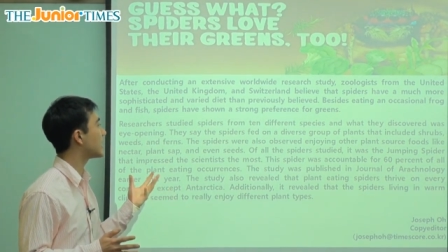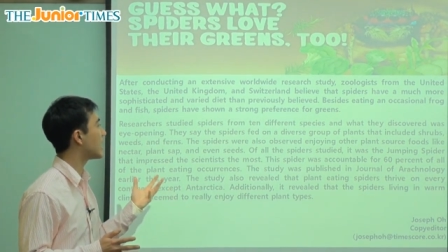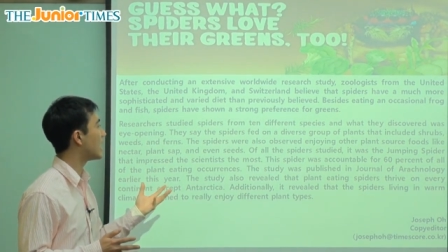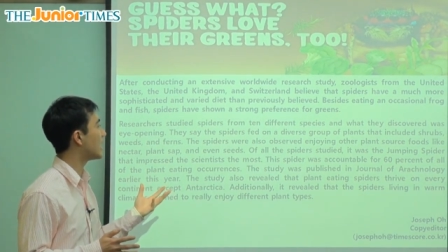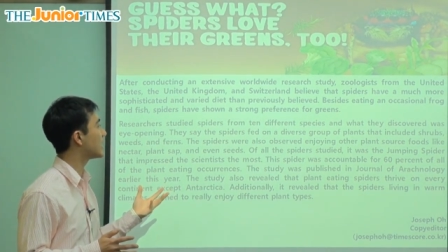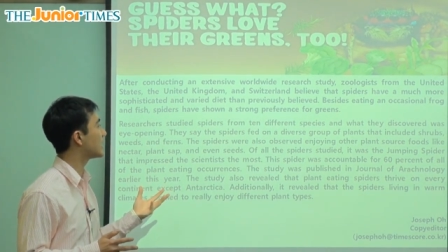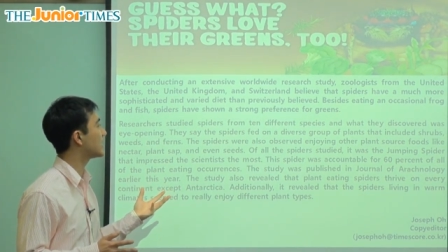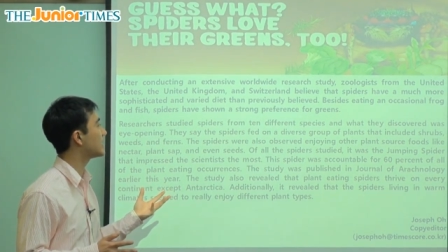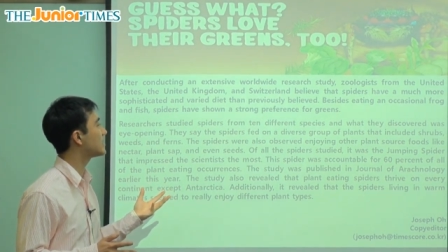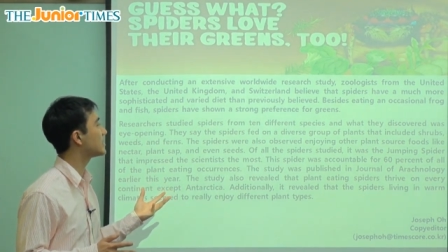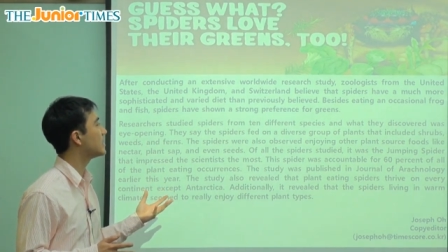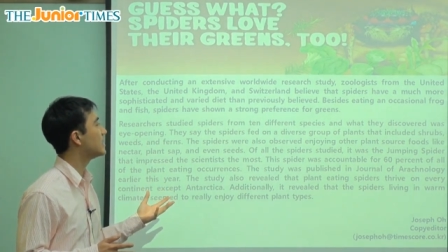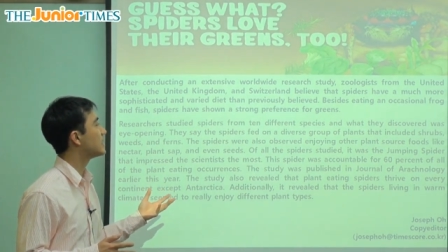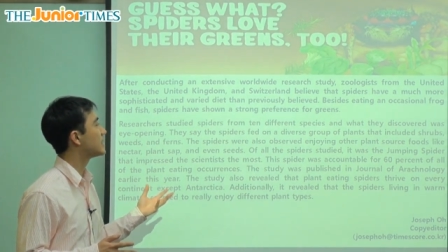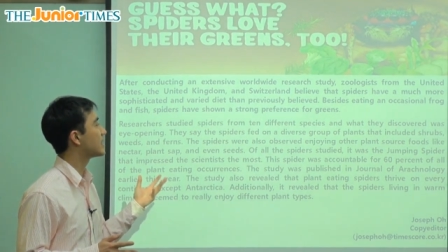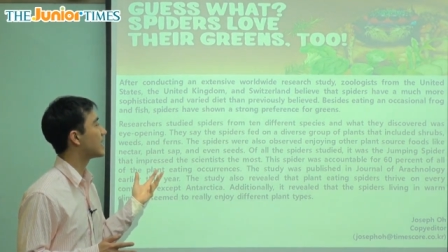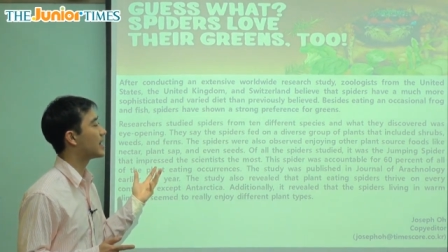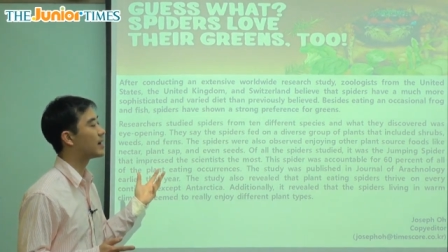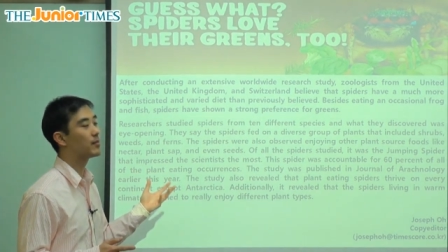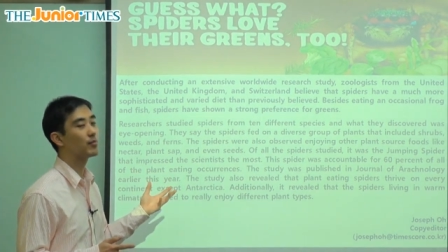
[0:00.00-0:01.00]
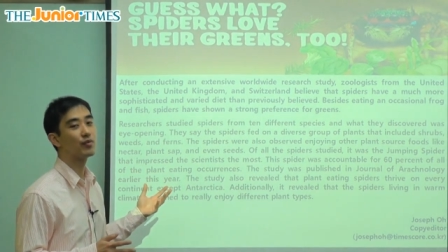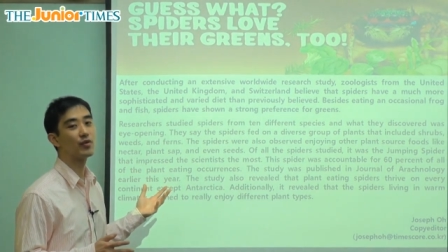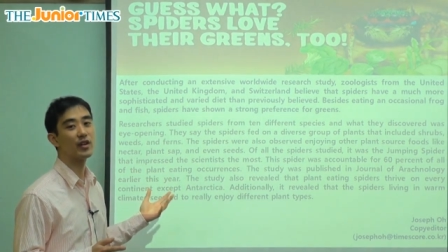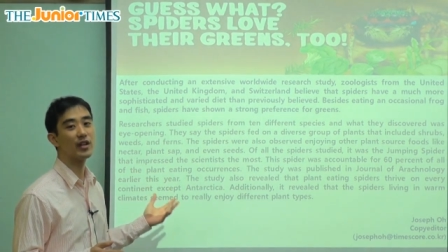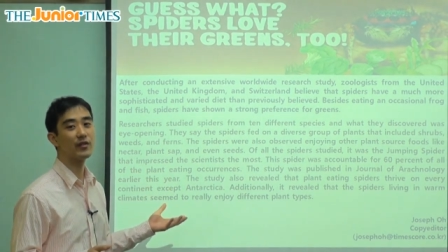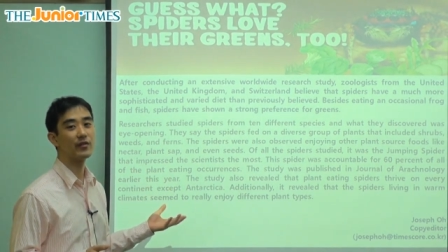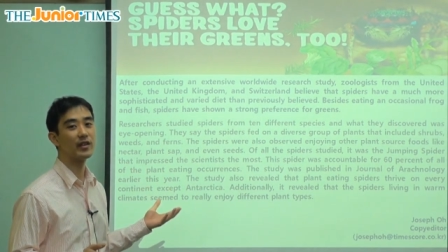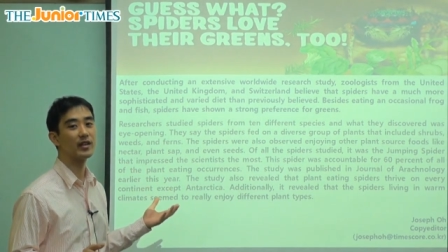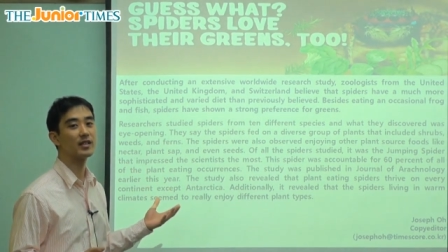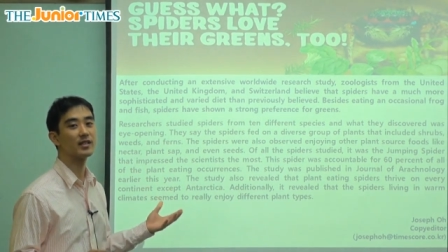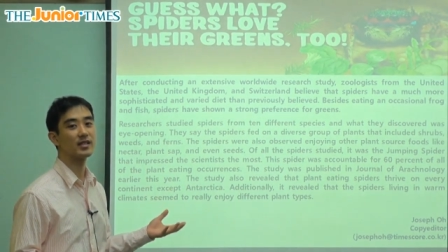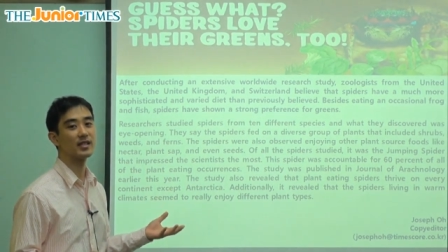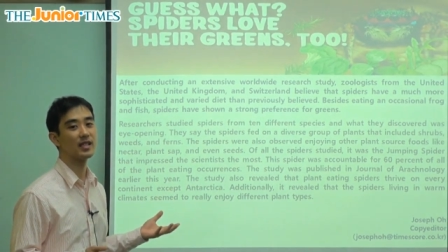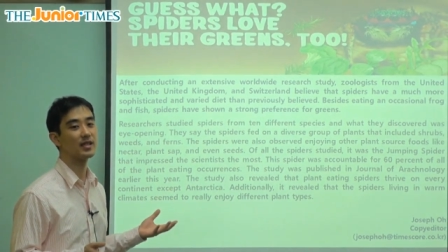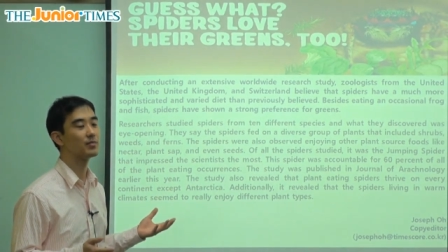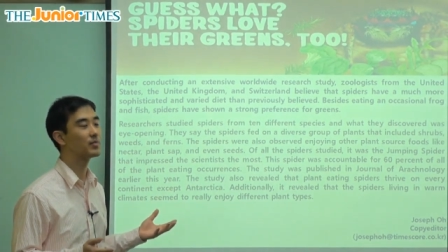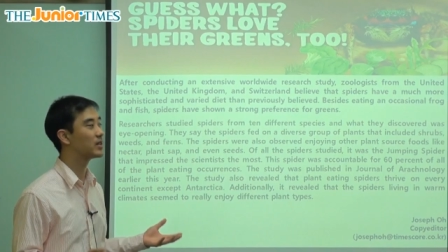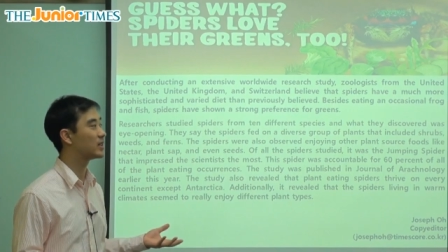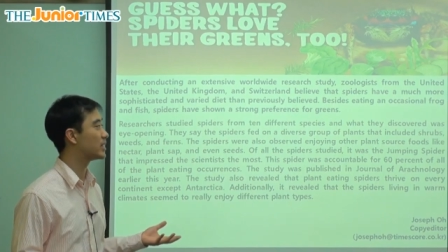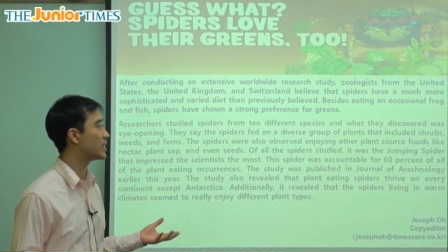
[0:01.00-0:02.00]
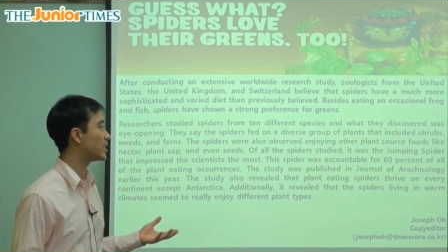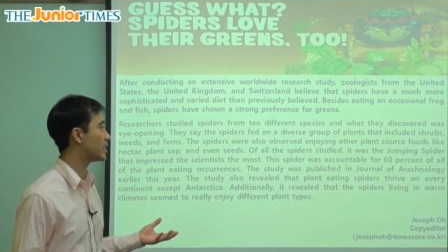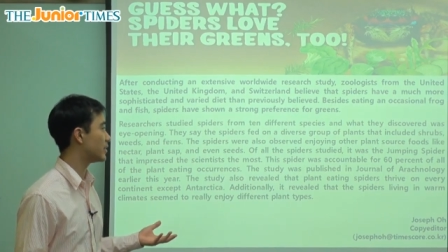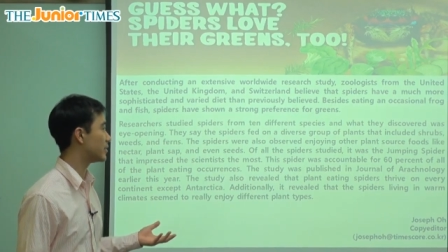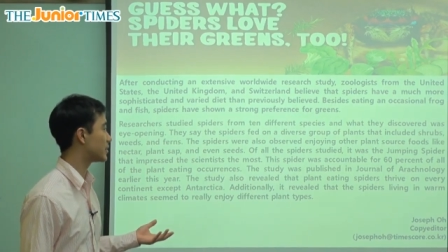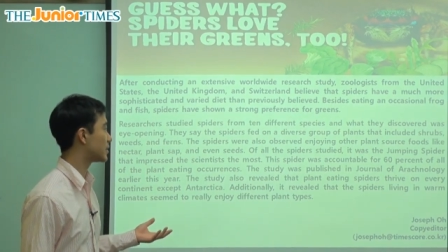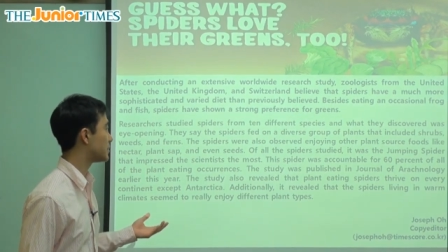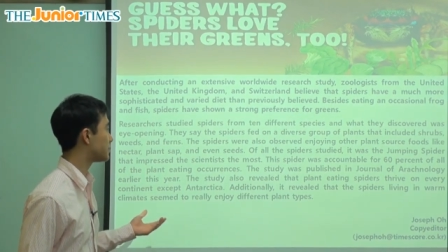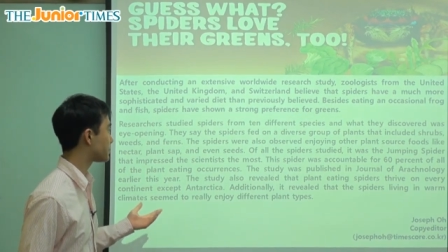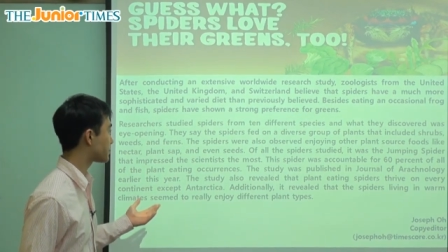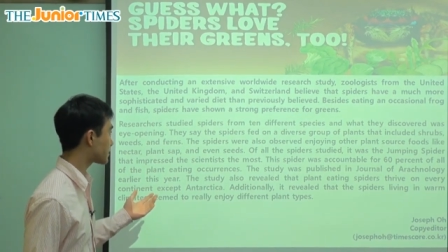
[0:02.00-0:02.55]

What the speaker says: diet than previously believed.